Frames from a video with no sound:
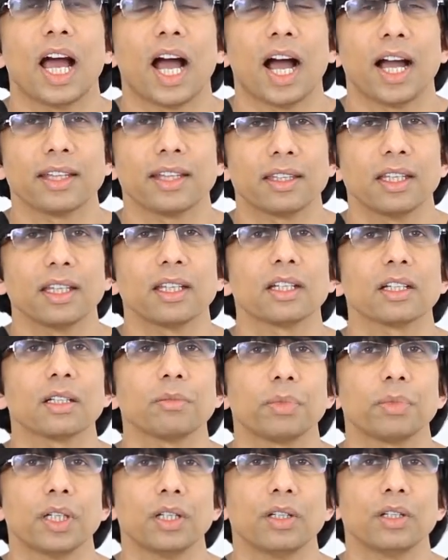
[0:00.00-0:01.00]
I think
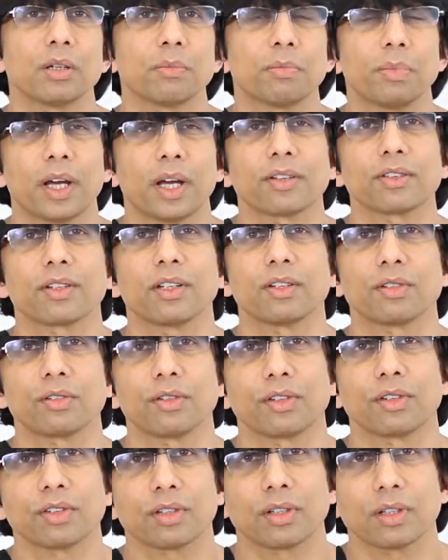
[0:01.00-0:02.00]
it'll be in your best
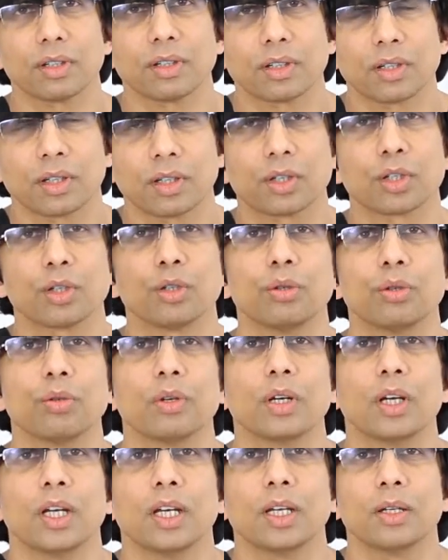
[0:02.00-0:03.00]
interest
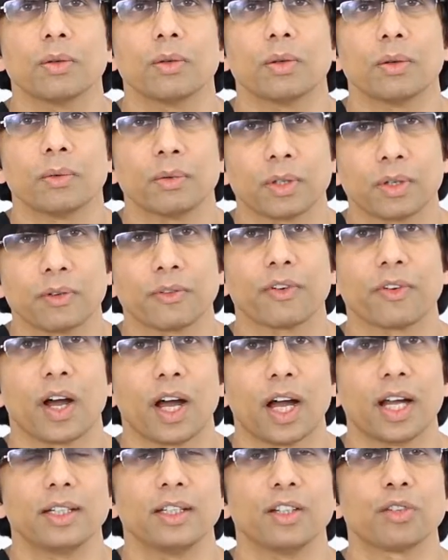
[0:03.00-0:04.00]
to
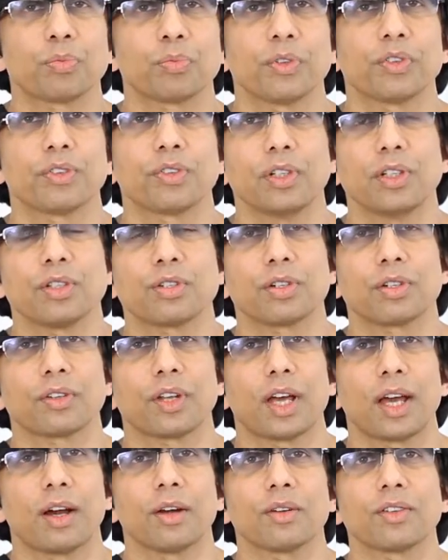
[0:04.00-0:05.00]
divide these procedures
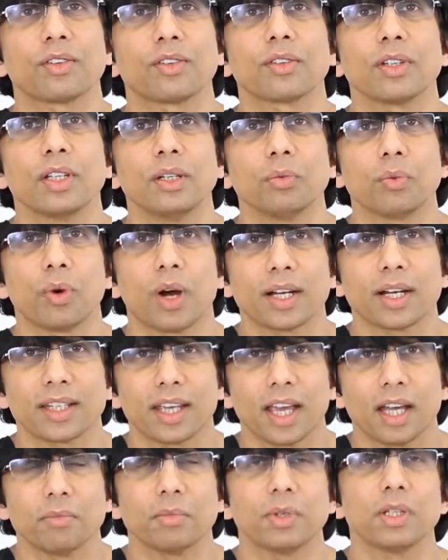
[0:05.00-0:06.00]
out, see what
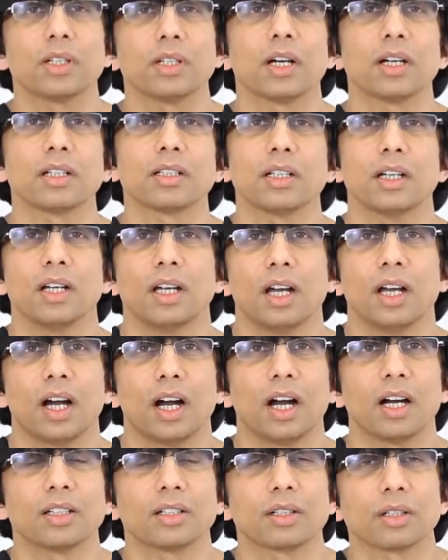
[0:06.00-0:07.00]
can be done
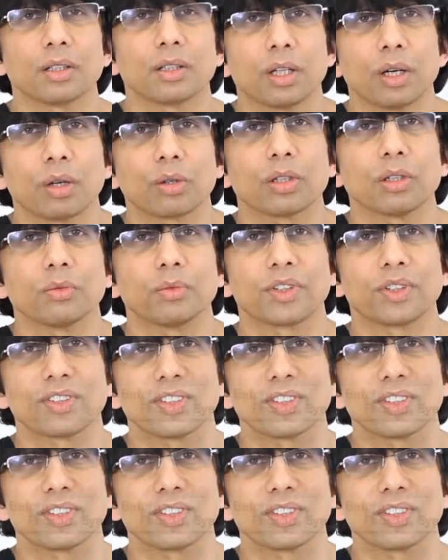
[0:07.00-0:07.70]
under local with